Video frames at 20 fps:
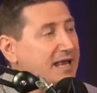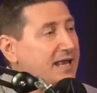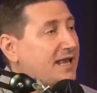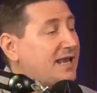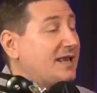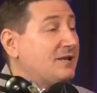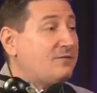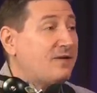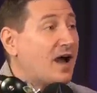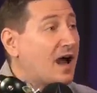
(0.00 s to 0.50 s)

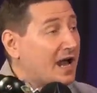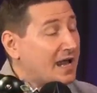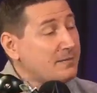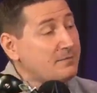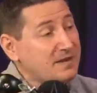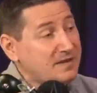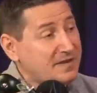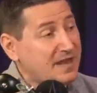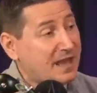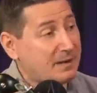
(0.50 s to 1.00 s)
If
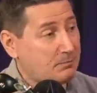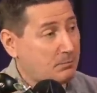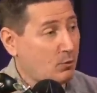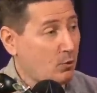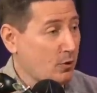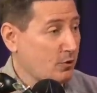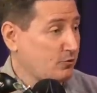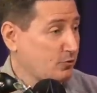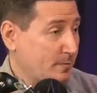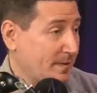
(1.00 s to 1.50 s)
I'm in that
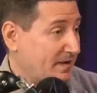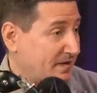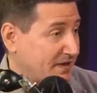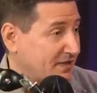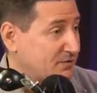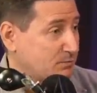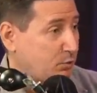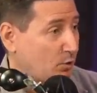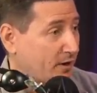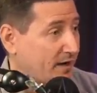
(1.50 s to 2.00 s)
boardroom at
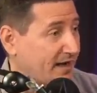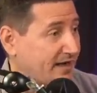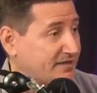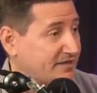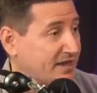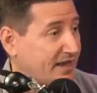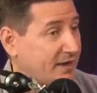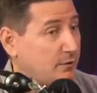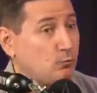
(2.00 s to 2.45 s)
this point, I say,